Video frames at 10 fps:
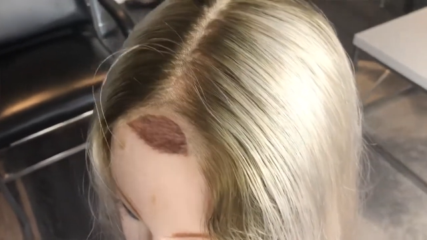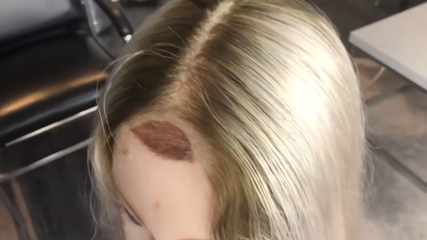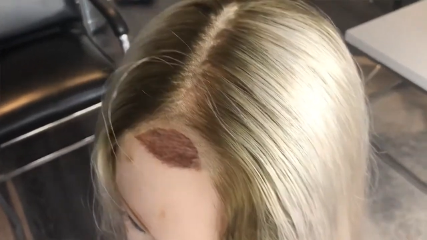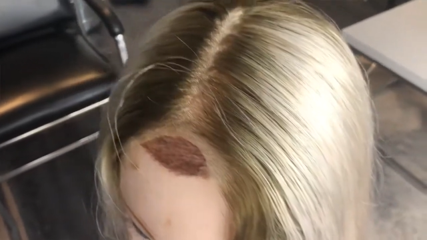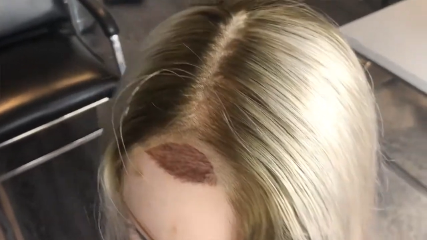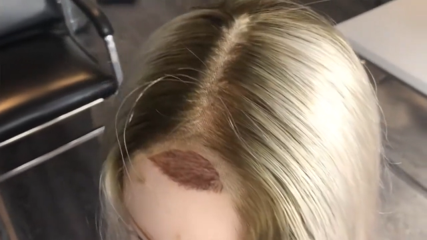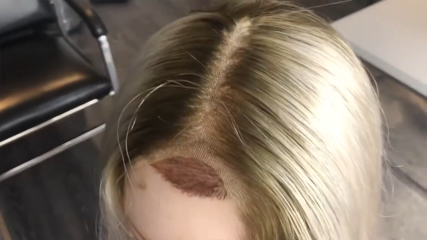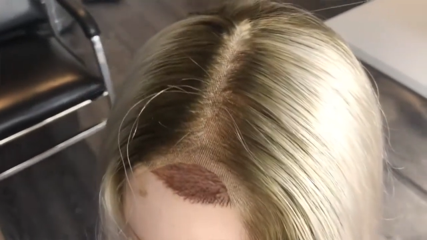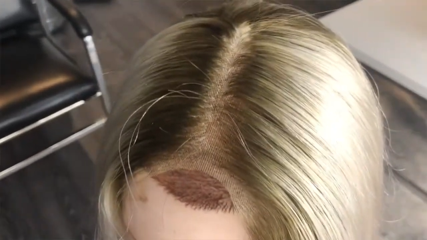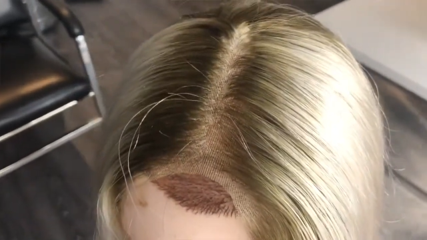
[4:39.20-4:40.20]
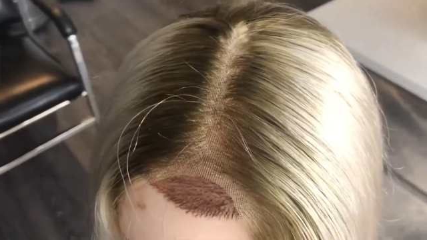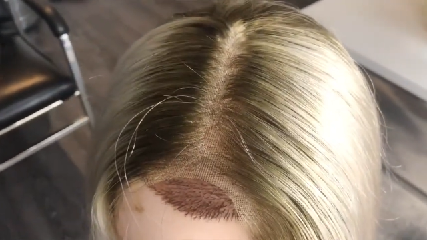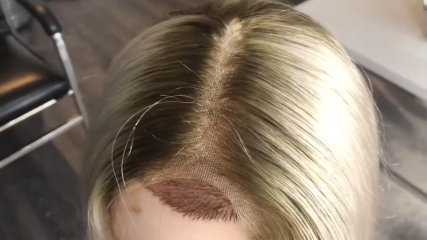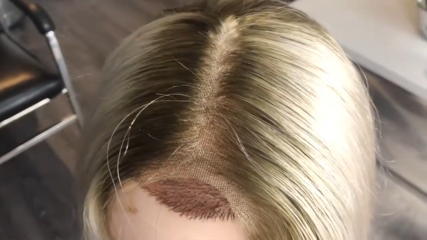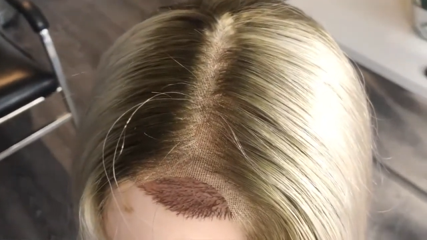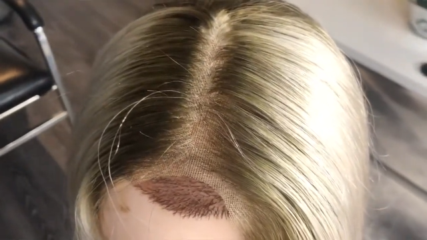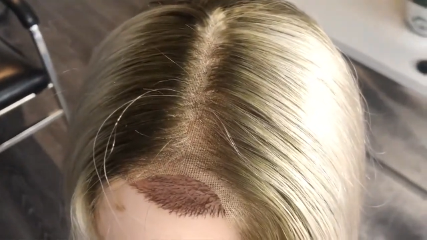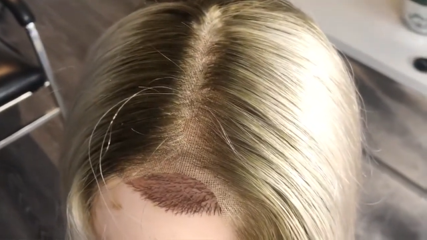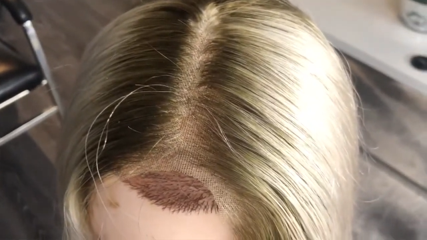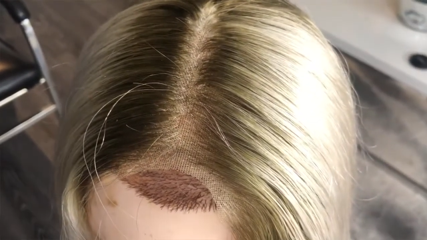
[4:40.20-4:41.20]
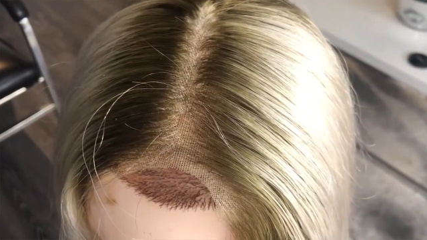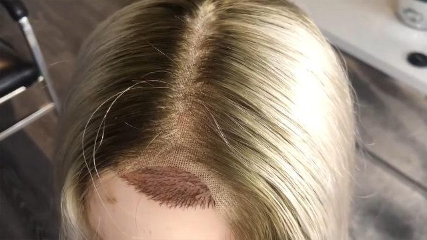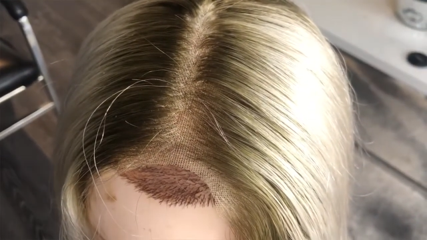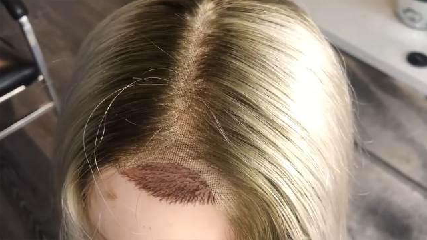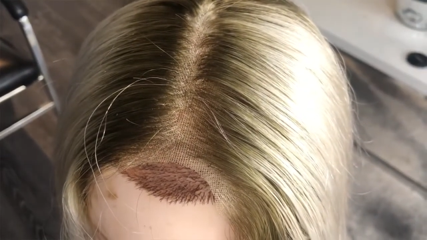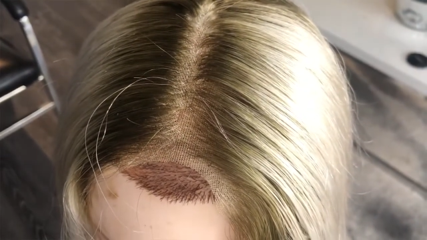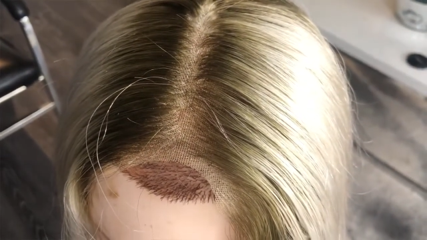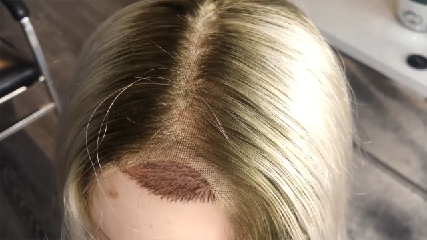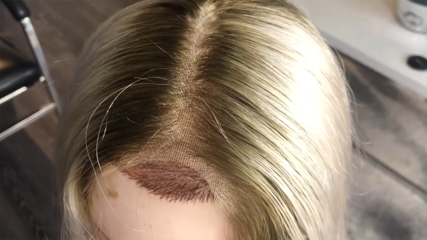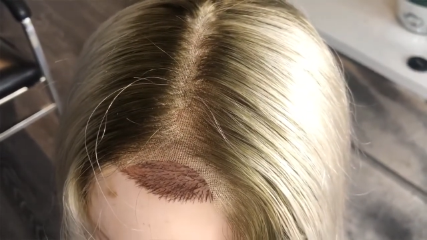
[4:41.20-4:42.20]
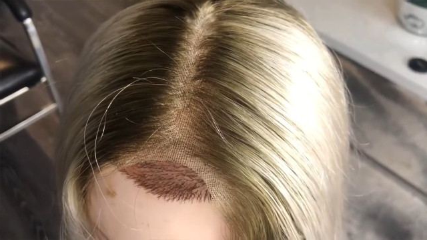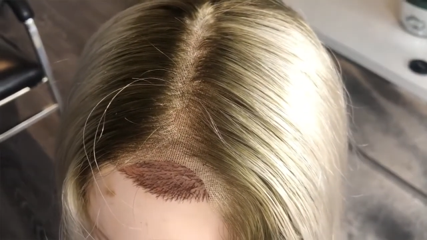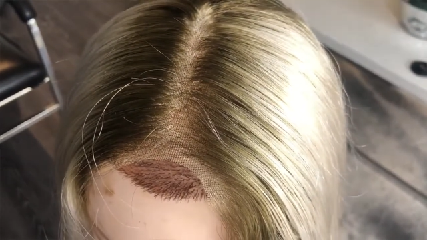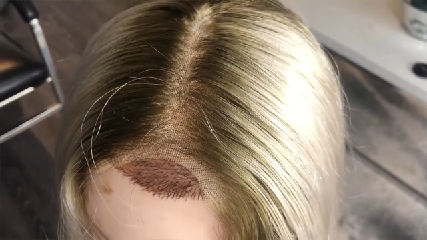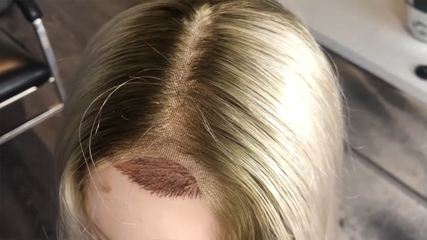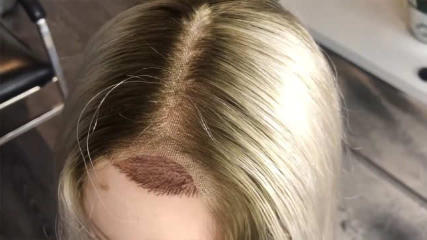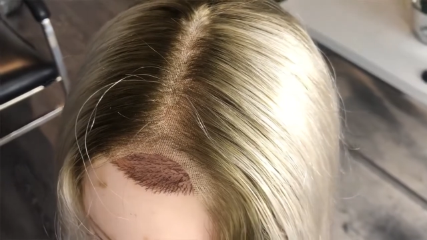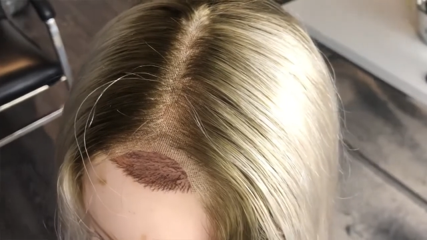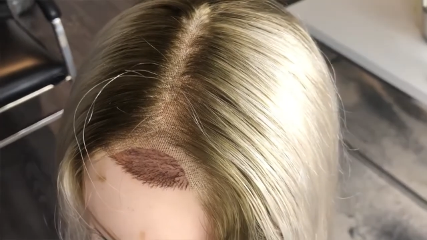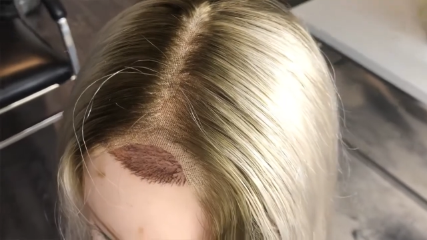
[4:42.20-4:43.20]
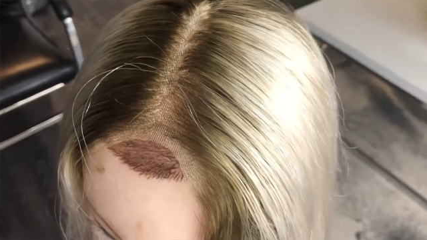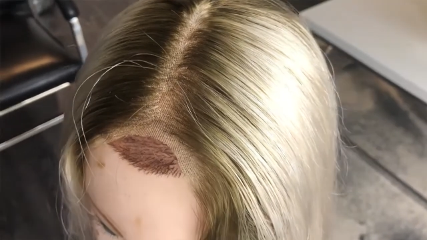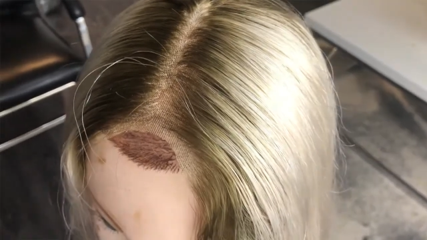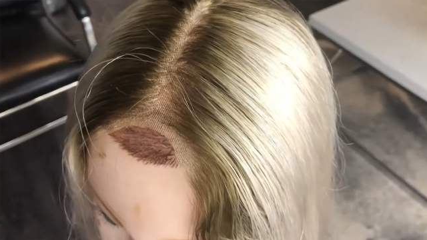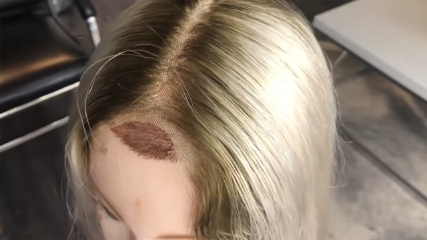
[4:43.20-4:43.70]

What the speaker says: Nobody's mouth can be seen.